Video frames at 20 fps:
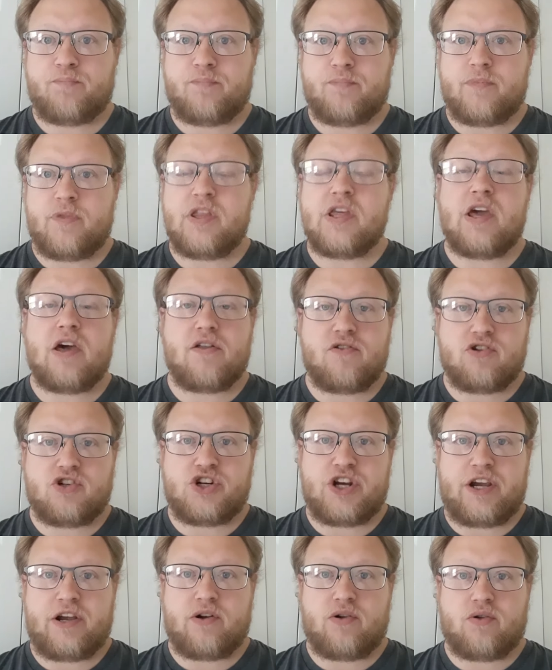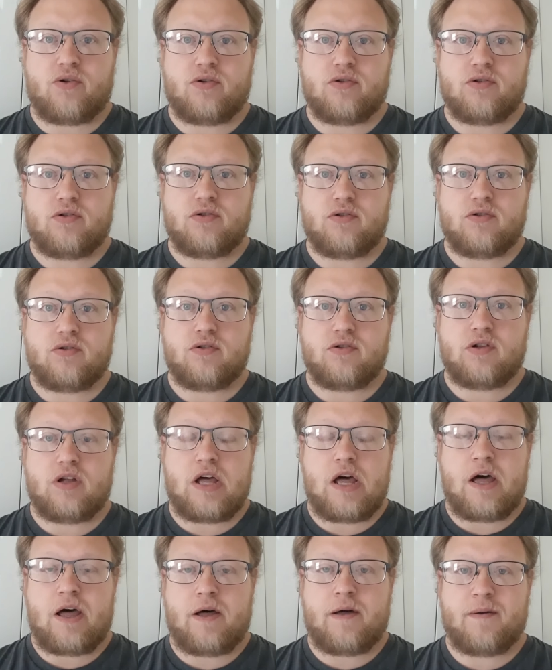the other channel
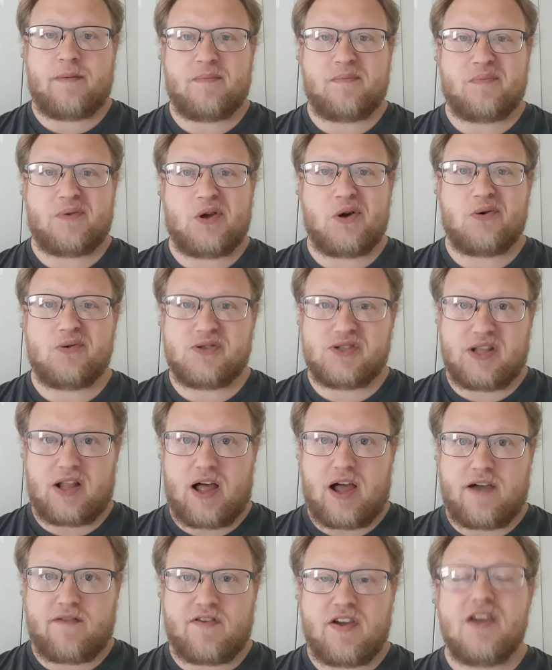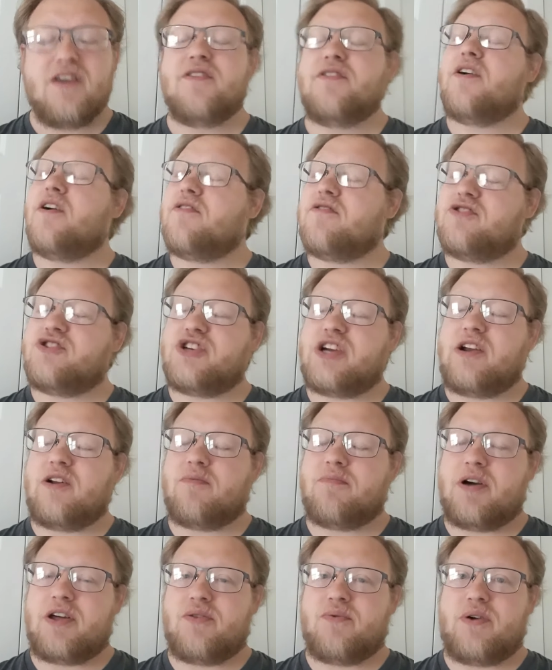um, goes live. The other channel,
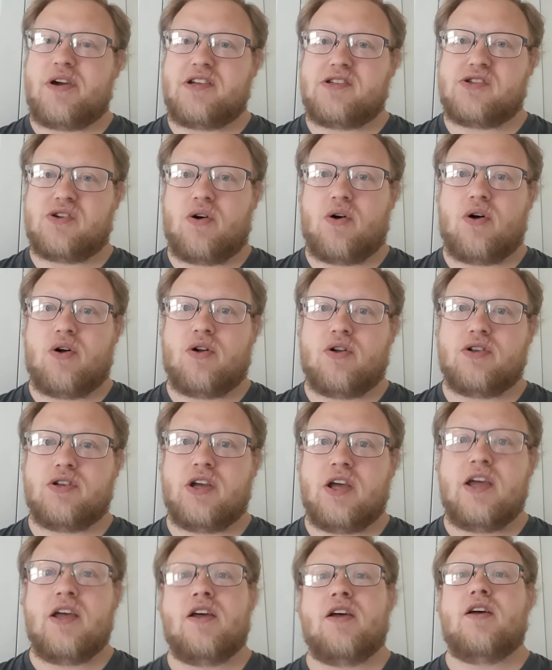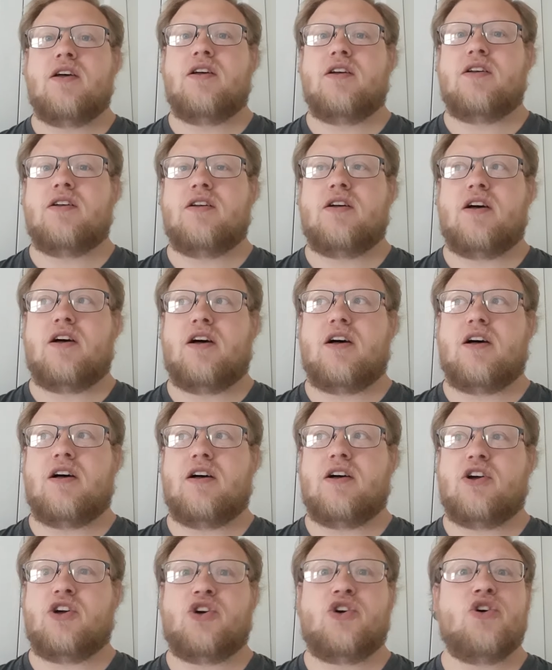by the way, is called
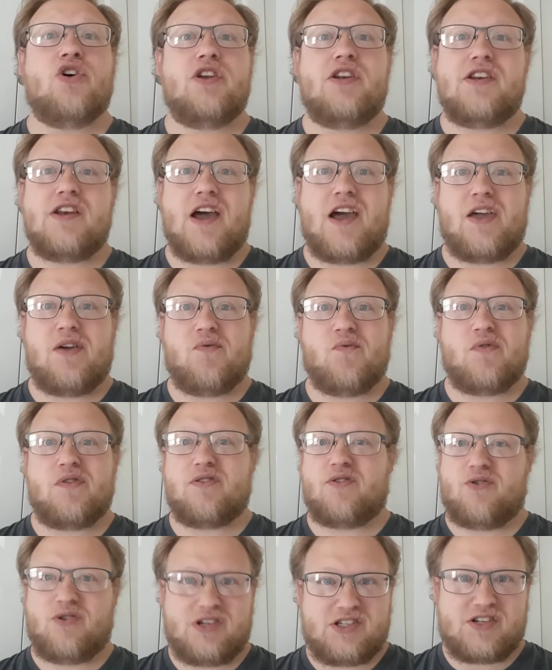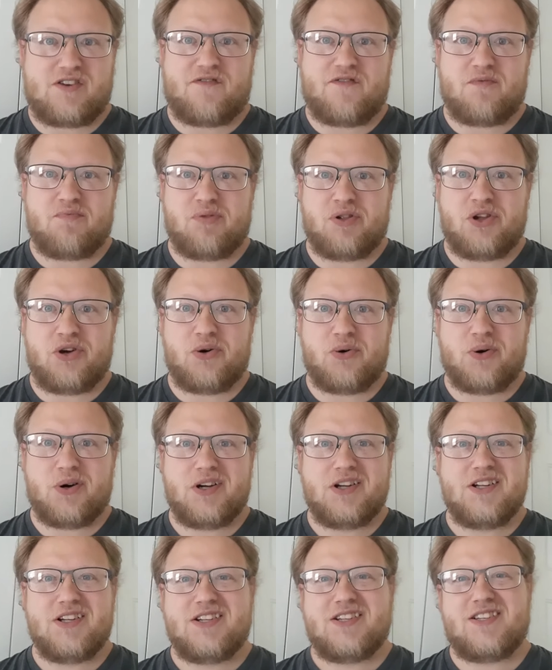uh, Good Night with Christopher Blue.
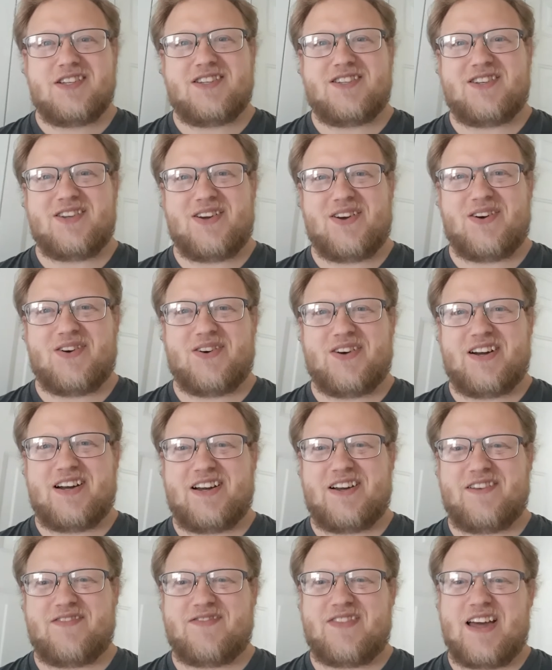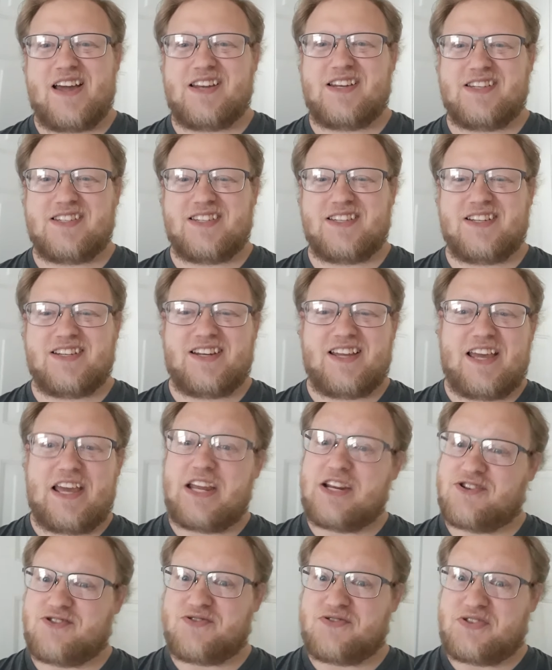So uh, if that doesn't
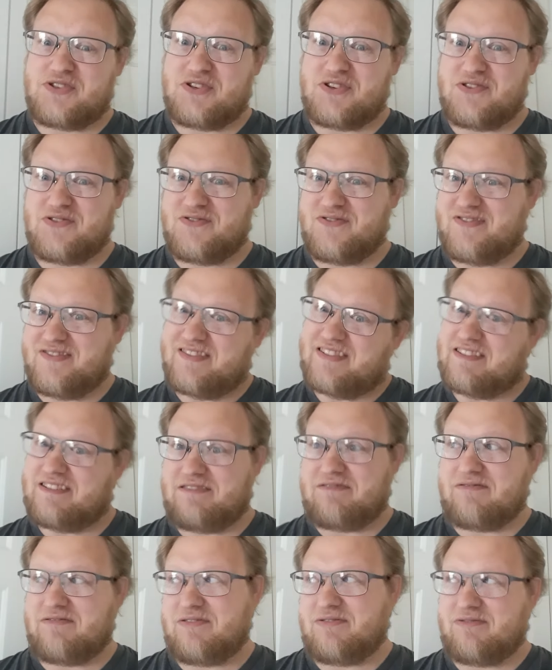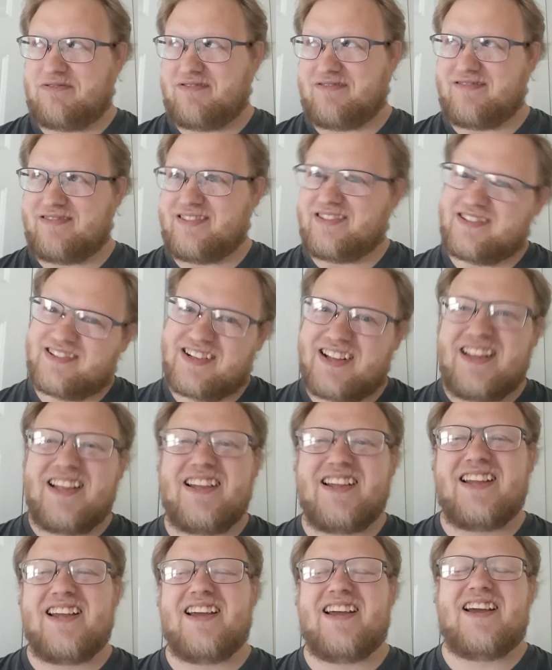interest you, I don't know
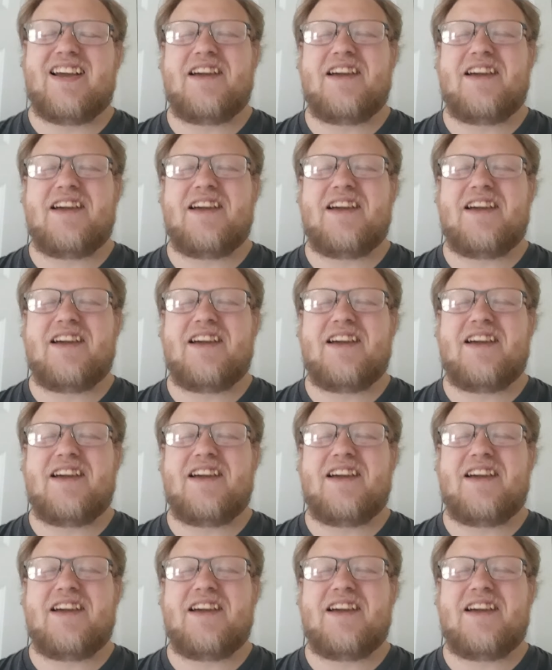what will.